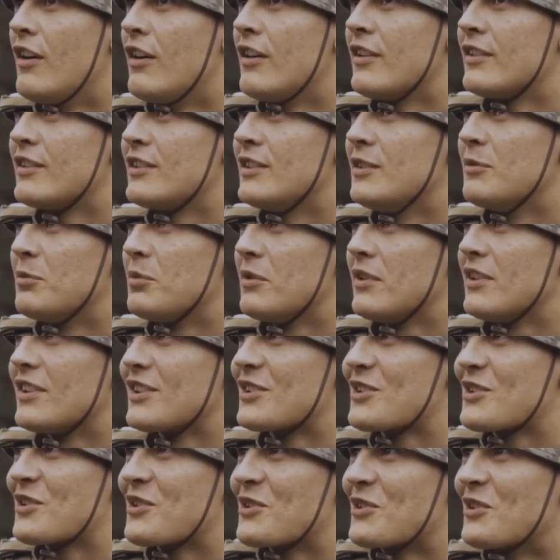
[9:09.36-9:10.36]

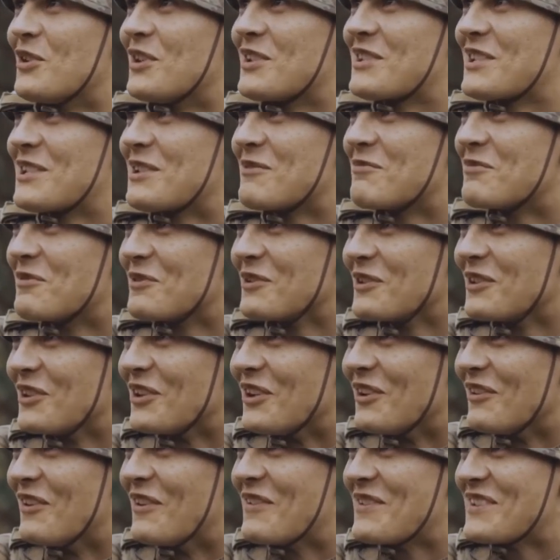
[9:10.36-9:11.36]
like, what
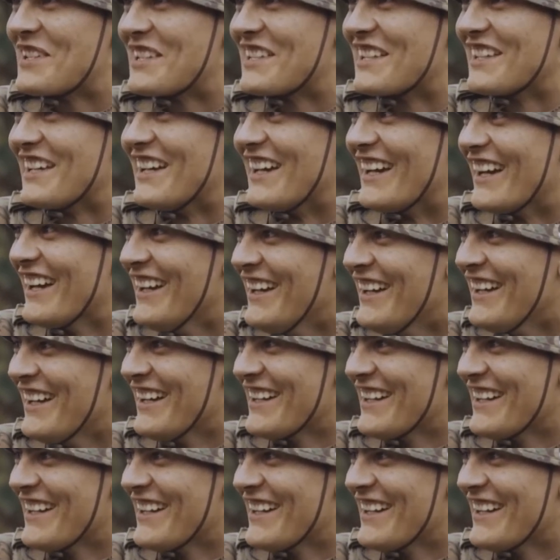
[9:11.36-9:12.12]
was that all about?